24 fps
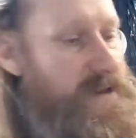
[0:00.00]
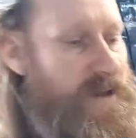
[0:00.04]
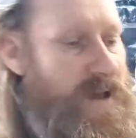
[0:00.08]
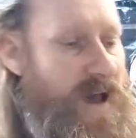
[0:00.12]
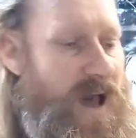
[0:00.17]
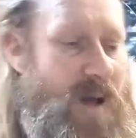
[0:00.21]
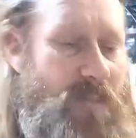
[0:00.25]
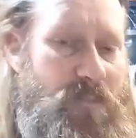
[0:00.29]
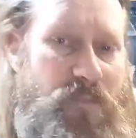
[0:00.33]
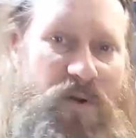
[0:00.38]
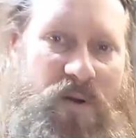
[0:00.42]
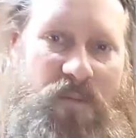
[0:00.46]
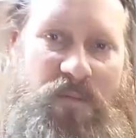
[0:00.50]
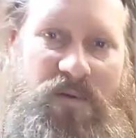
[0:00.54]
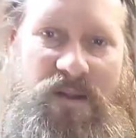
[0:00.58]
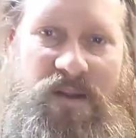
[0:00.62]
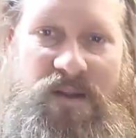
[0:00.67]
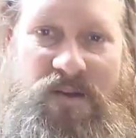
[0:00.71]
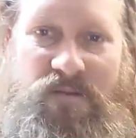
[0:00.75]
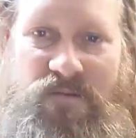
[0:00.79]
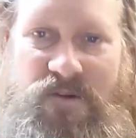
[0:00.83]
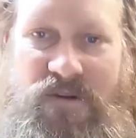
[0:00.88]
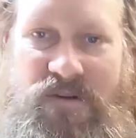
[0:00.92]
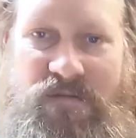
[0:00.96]
I'm probably going
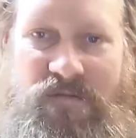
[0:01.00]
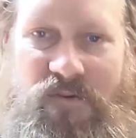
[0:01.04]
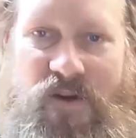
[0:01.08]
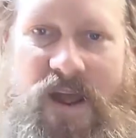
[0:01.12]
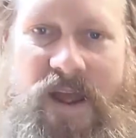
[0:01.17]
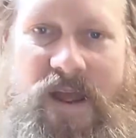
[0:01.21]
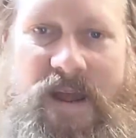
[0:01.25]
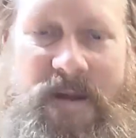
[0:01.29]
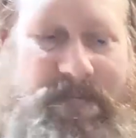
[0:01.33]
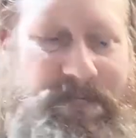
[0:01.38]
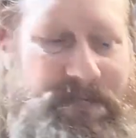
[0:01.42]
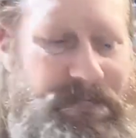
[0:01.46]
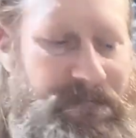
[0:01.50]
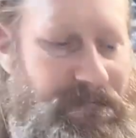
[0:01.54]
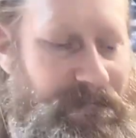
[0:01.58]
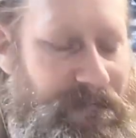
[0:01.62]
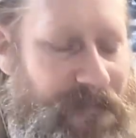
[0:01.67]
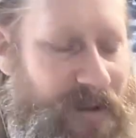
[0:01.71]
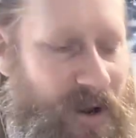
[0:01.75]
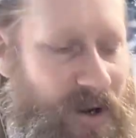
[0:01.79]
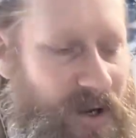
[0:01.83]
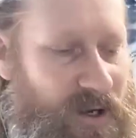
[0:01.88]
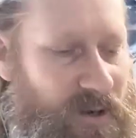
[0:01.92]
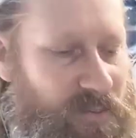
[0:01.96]
to refret it.
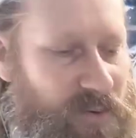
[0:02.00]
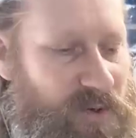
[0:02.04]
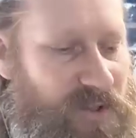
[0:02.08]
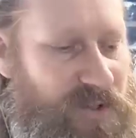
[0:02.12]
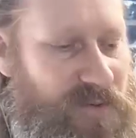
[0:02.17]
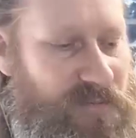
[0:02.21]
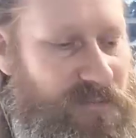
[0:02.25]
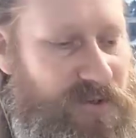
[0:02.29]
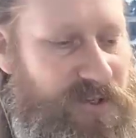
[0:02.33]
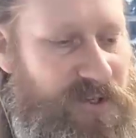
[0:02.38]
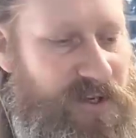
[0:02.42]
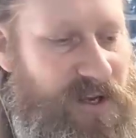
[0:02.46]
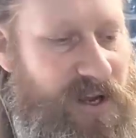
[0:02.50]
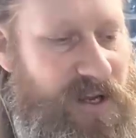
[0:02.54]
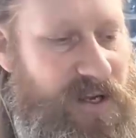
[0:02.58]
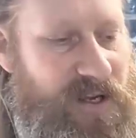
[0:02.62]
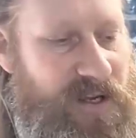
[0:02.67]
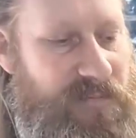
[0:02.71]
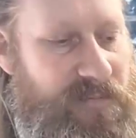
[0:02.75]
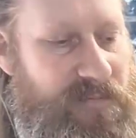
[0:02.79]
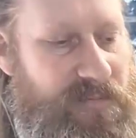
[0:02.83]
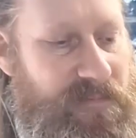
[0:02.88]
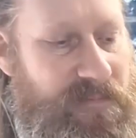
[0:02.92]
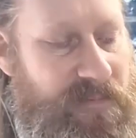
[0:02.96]
I'm going to put some
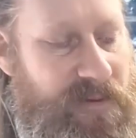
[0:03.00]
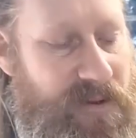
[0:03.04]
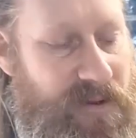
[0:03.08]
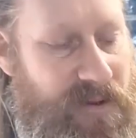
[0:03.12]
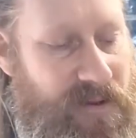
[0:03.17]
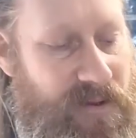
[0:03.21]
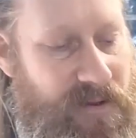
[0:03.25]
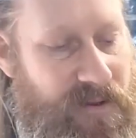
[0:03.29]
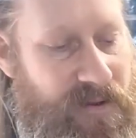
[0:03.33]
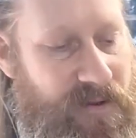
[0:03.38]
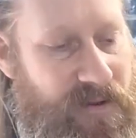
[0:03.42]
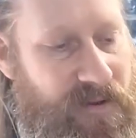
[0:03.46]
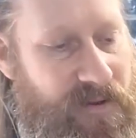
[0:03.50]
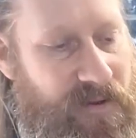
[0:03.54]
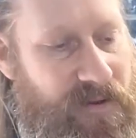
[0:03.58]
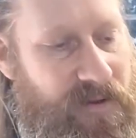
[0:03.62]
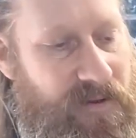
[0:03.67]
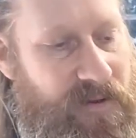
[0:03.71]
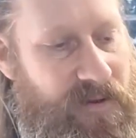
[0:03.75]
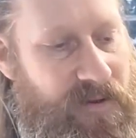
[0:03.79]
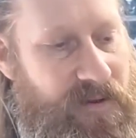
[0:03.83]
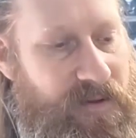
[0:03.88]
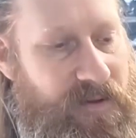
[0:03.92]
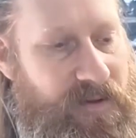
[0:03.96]
slightly
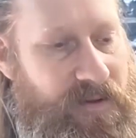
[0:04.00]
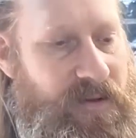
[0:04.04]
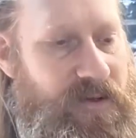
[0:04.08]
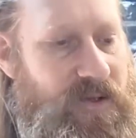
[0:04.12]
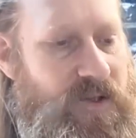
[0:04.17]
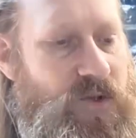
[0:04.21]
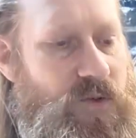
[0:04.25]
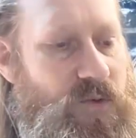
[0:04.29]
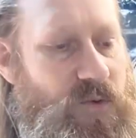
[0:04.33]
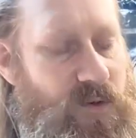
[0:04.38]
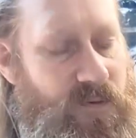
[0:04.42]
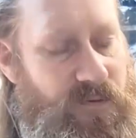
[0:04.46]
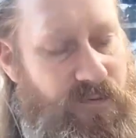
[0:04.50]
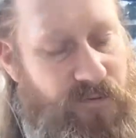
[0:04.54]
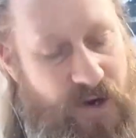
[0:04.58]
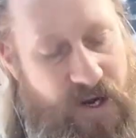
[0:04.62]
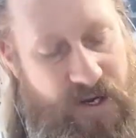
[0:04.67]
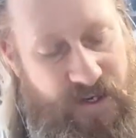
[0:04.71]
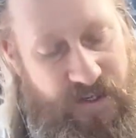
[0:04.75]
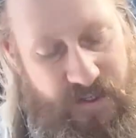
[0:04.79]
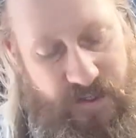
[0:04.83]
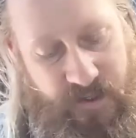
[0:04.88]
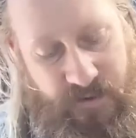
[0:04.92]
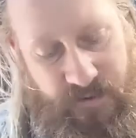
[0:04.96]
taller
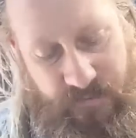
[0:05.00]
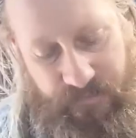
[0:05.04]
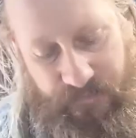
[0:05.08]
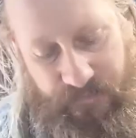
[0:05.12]
frets on.